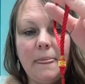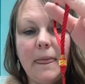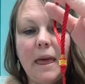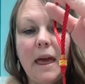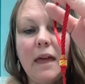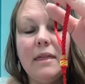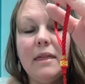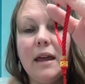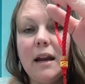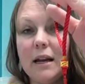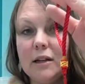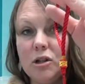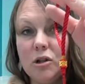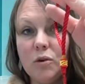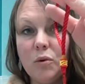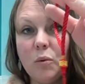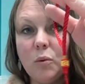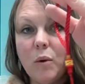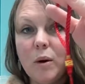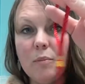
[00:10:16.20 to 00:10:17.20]
And then I
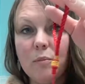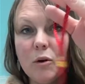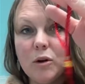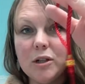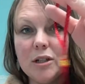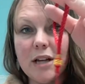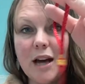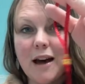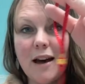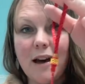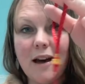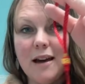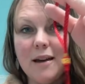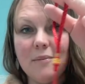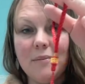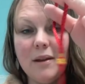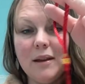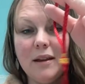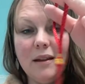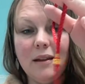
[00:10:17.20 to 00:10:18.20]
do it one more time,
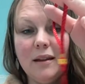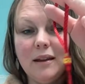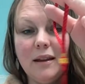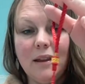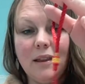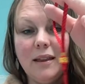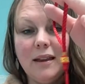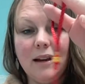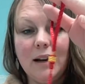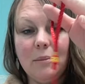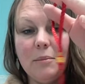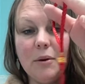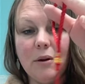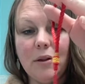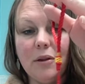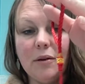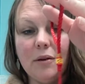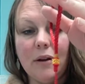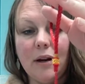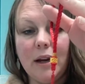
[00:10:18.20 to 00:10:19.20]
the number
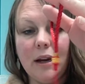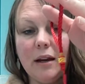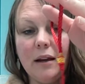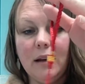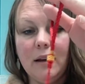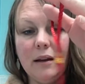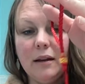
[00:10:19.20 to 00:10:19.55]
3.